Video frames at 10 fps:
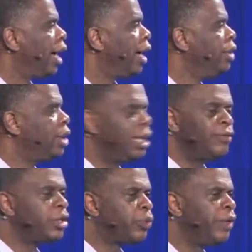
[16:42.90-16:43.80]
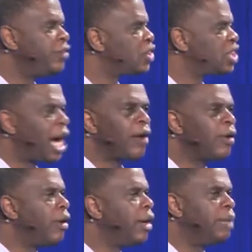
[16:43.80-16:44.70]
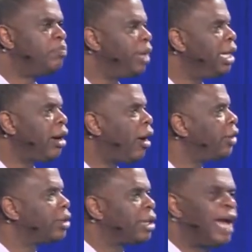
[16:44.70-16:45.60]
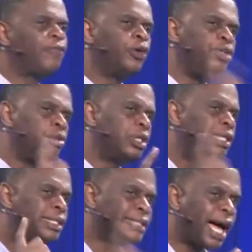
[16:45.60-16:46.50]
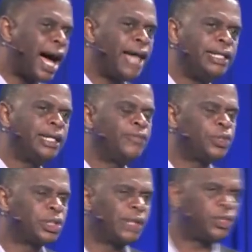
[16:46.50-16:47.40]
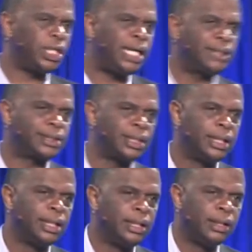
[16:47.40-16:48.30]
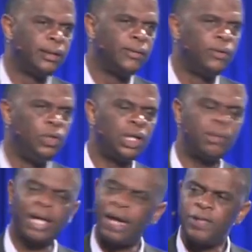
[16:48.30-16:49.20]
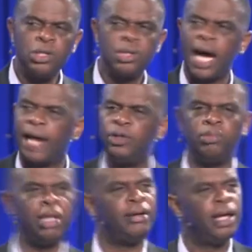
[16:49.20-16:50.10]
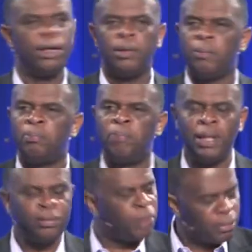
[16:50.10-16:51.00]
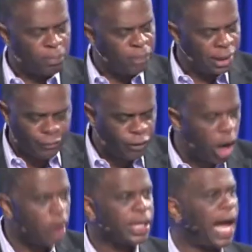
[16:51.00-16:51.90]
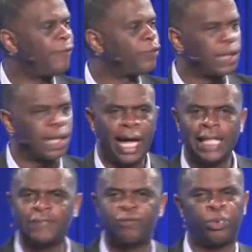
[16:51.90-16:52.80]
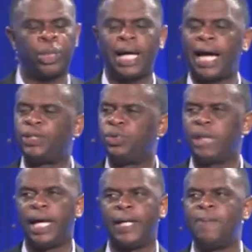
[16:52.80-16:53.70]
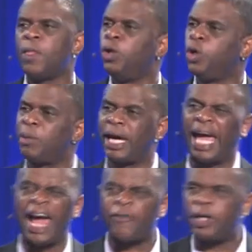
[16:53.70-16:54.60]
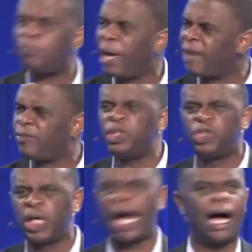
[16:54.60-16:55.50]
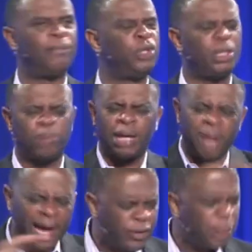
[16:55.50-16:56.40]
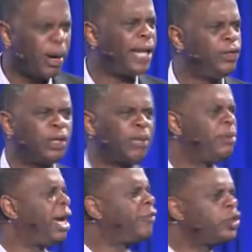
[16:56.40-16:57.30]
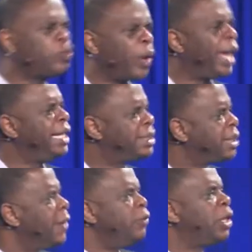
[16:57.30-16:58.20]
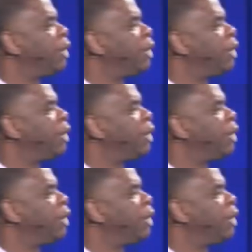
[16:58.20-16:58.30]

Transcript: You can live in grief and sorrow and pity all your life, or you can decide to give yourself a chance. You can make every new guy you meet be, be, the, be the fall guy for the last three guys you dated. You can make every, every job. You can blame everybody. You can blame every race. You can blame